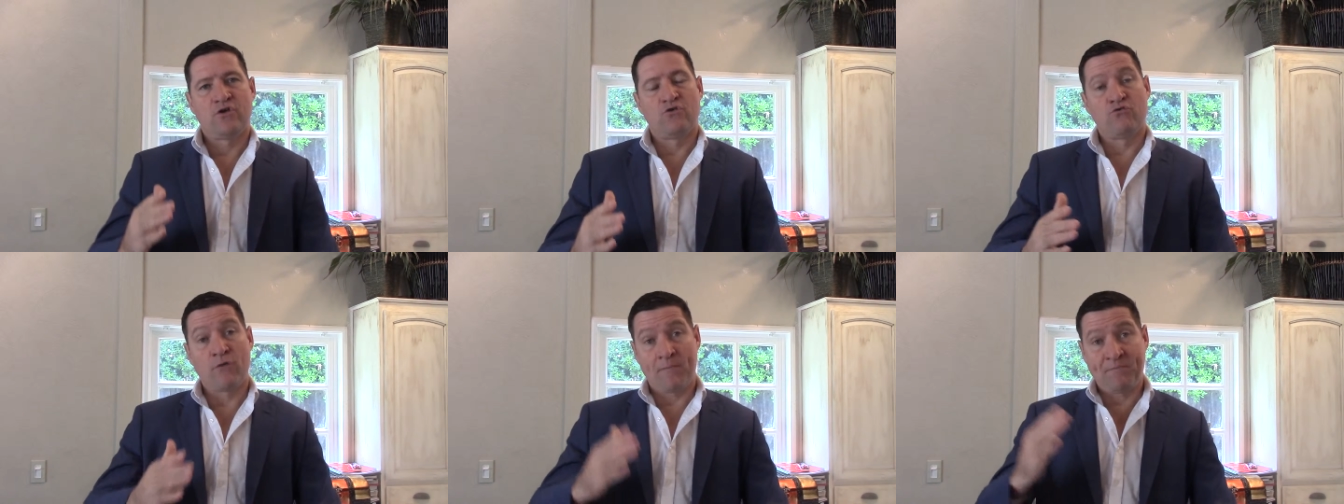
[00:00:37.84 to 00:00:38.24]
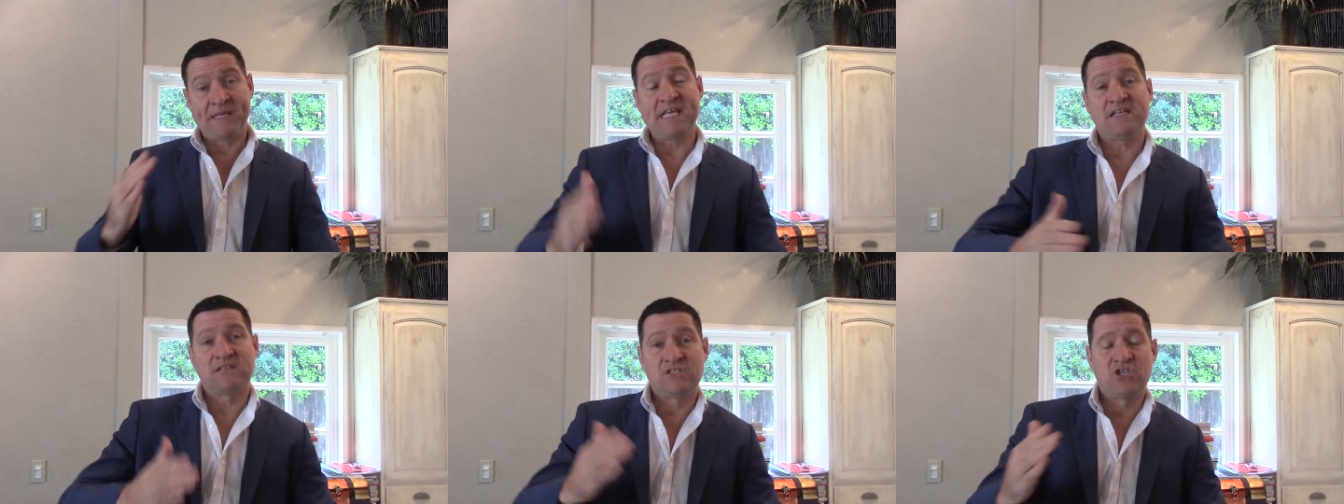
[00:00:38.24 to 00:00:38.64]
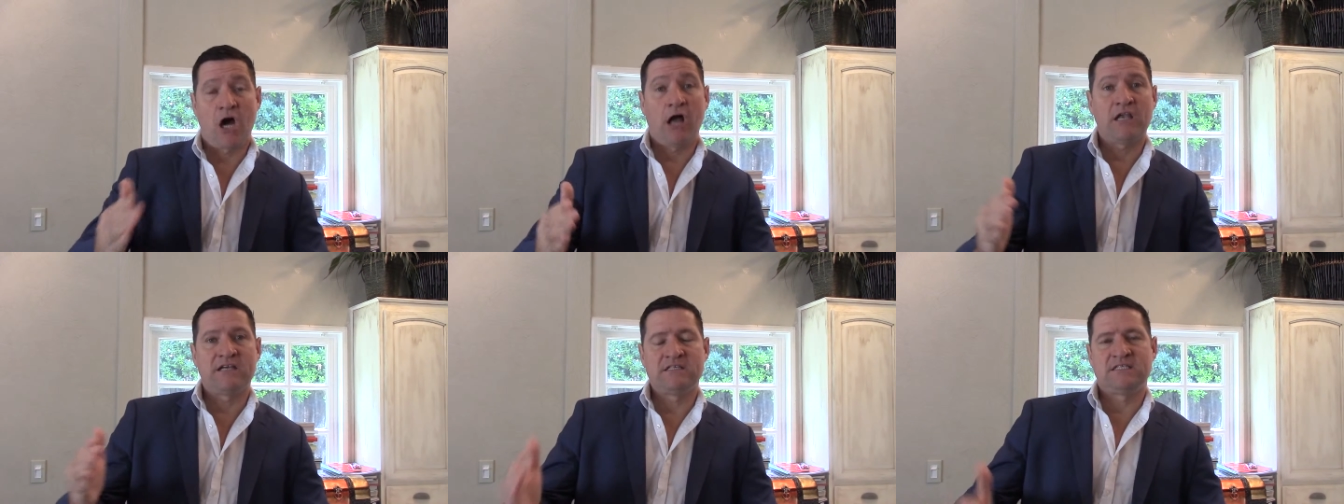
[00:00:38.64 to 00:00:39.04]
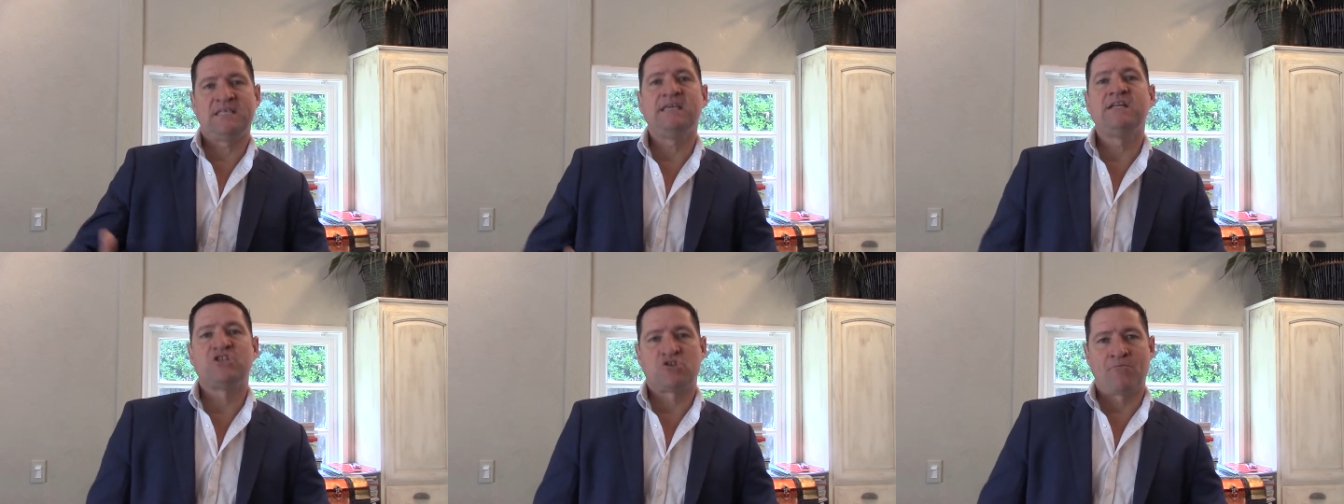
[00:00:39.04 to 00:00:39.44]
repeat dollars
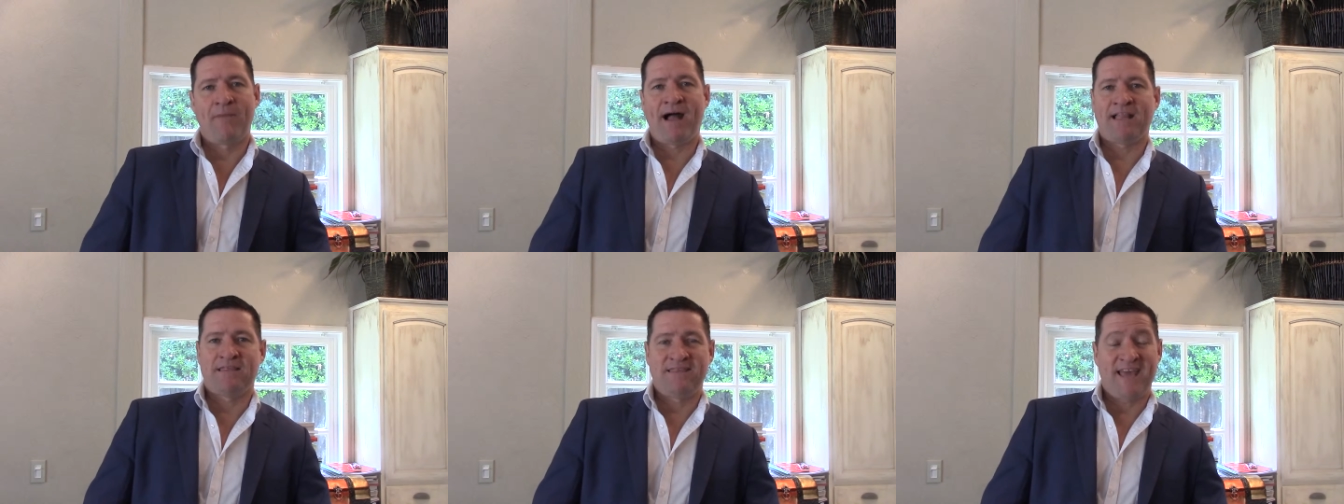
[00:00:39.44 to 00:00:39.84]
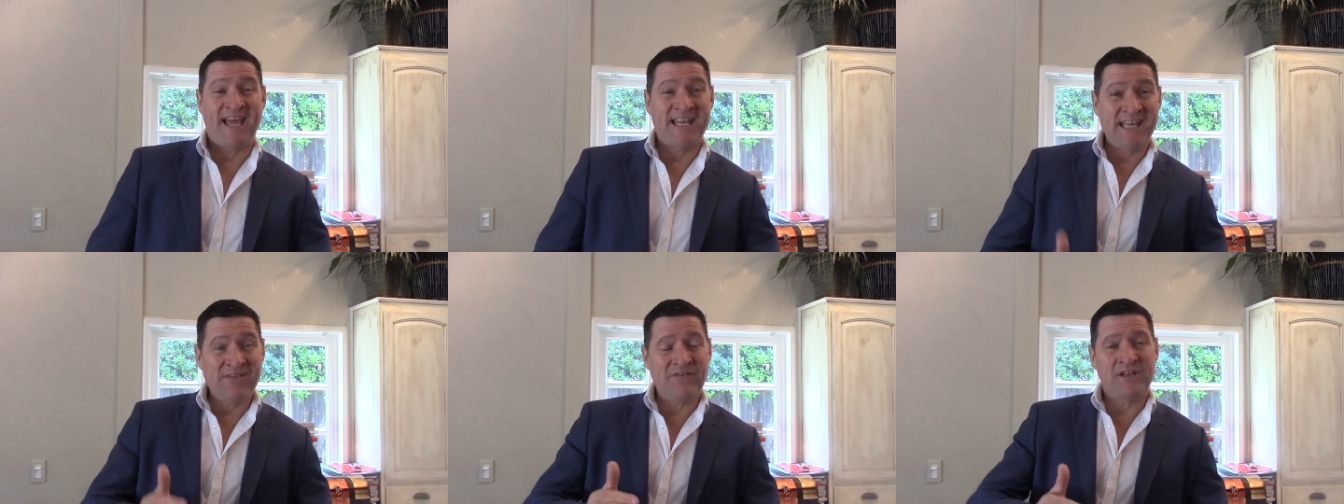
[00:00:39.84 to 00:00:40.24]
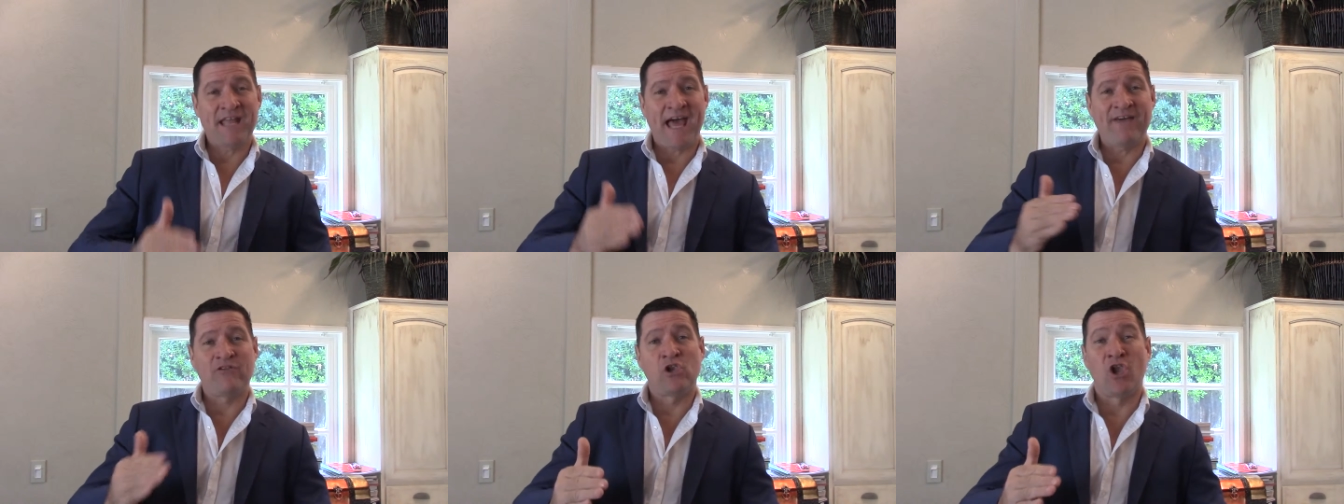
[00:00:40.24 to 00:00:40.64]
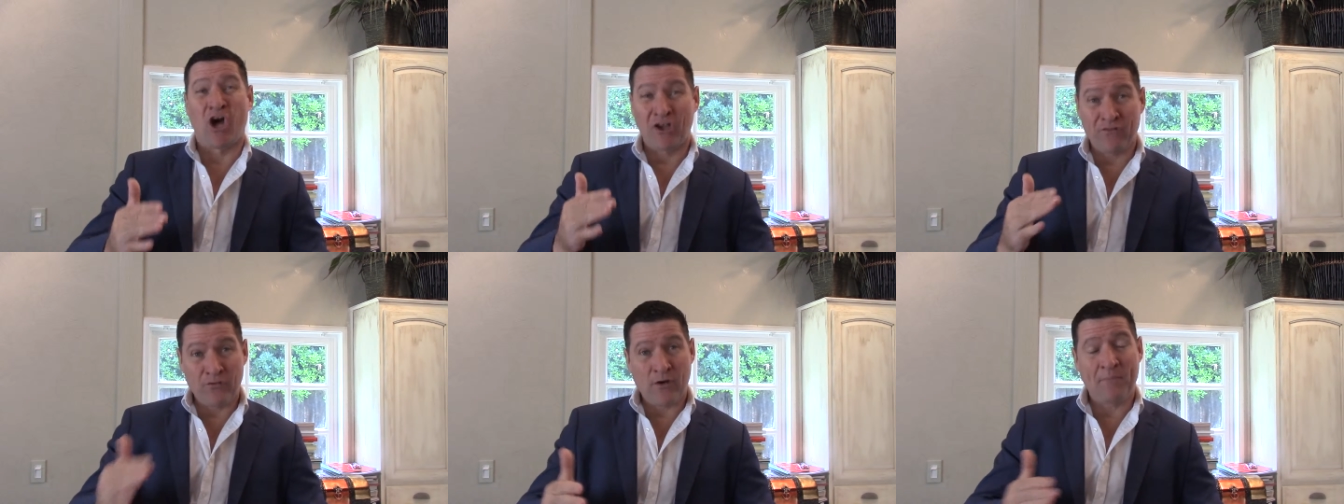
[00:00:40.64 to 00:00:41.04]
each month, and even have a
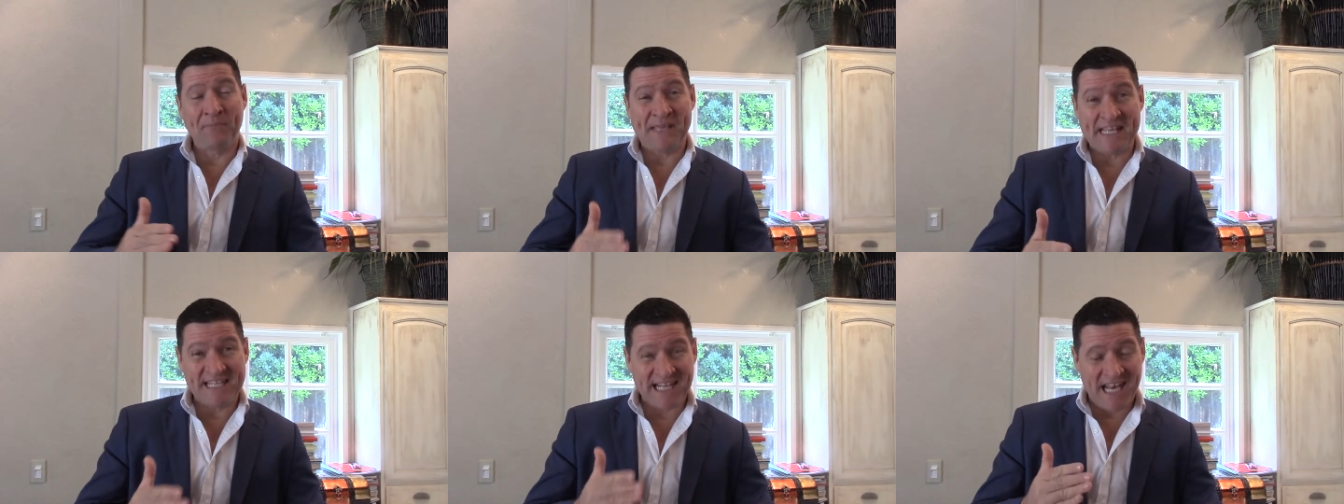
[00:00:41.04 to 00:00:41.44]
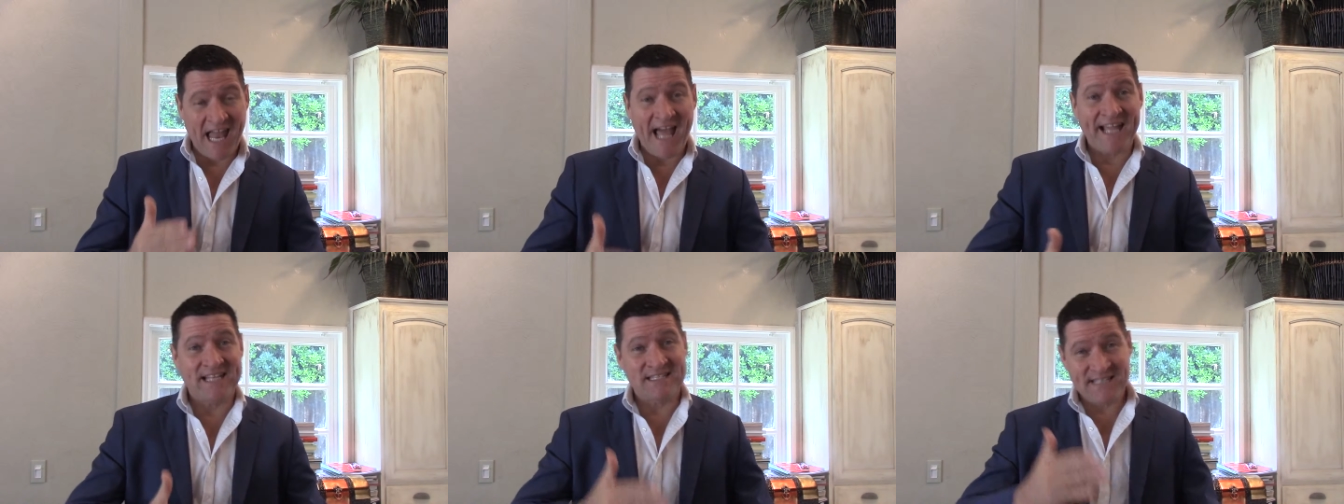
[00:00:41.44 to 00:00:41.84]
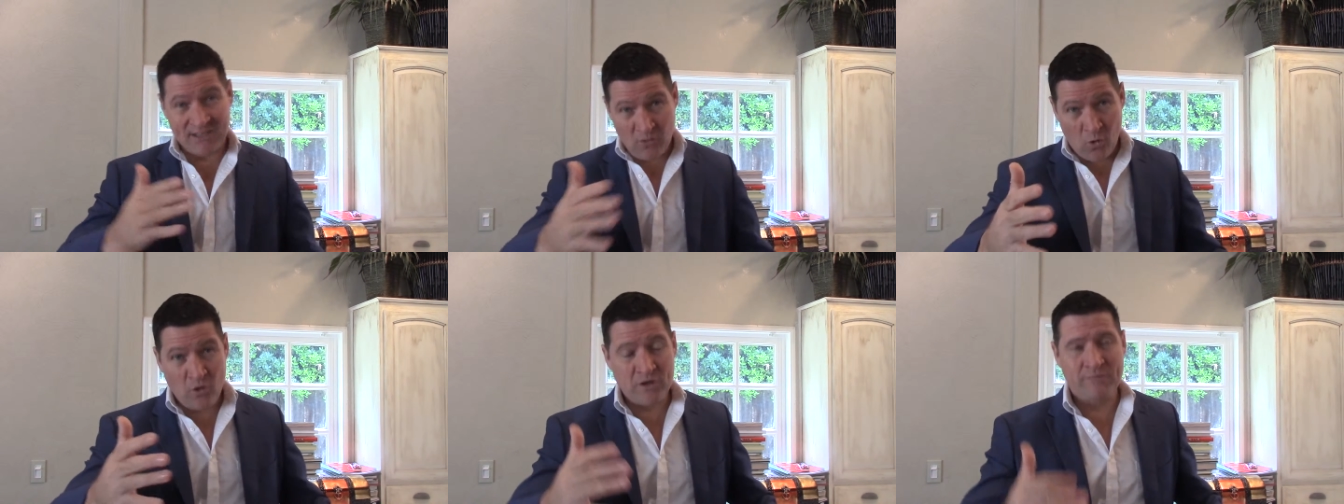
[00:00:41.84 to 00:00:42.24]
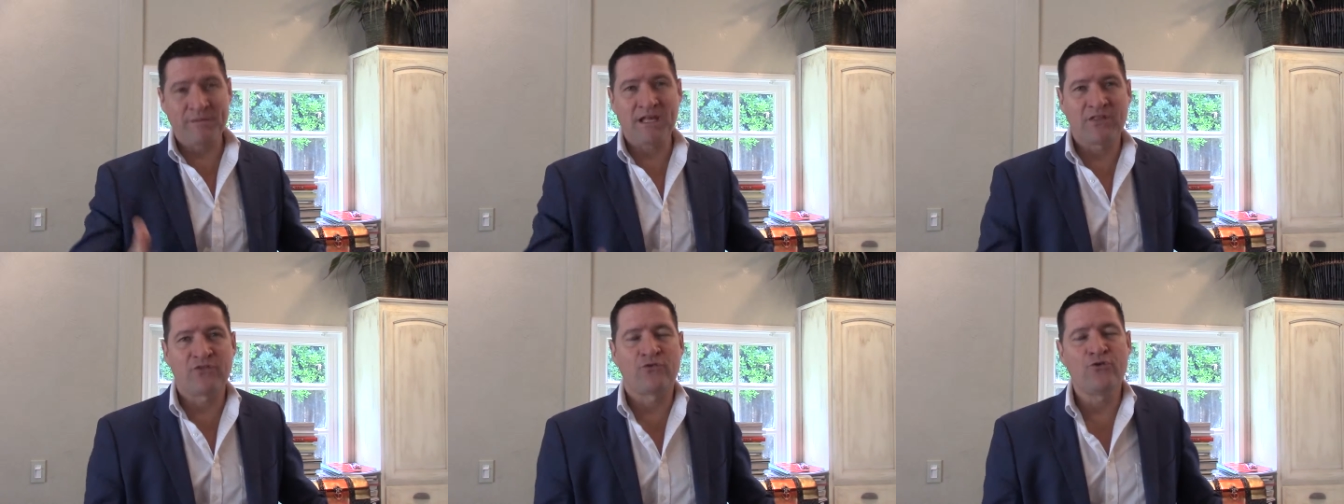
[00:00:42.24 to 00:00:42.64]
lot of repeat clients that order
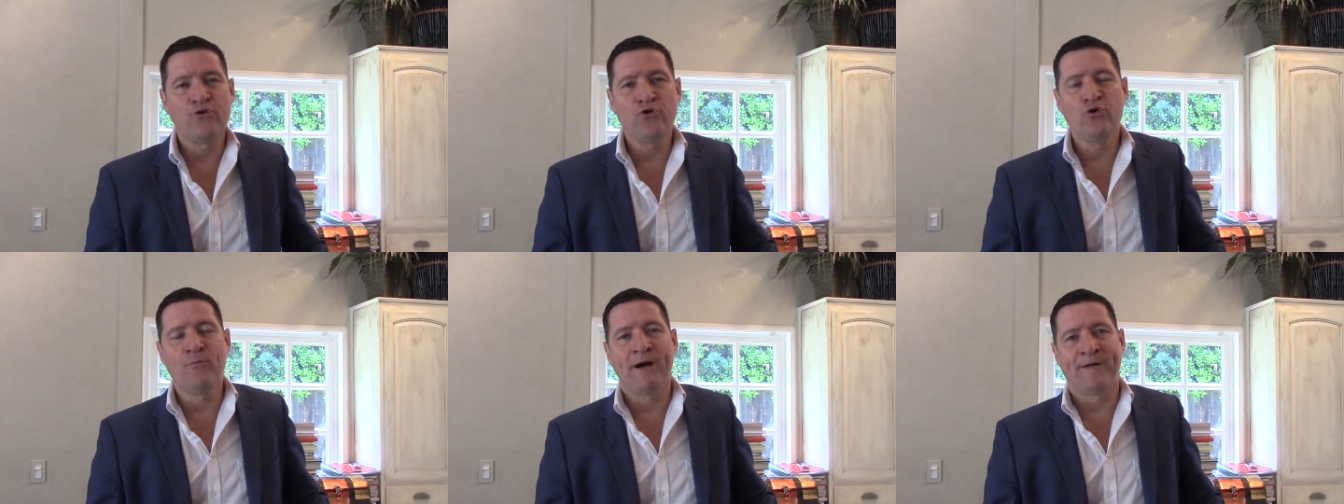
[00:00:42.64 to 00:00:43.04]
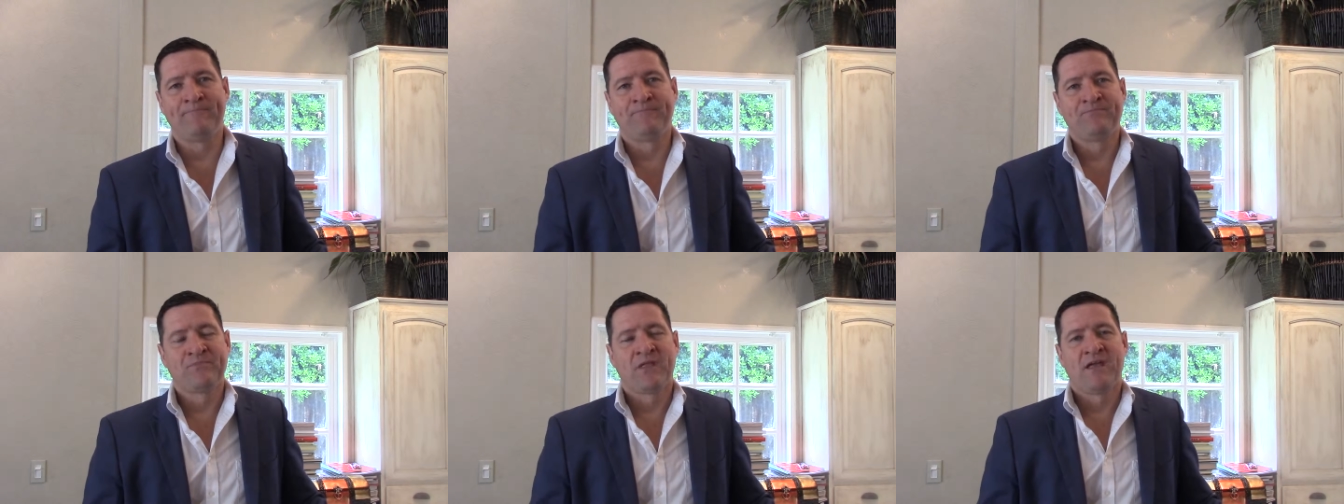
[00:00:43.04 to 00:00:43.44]
me through Uber.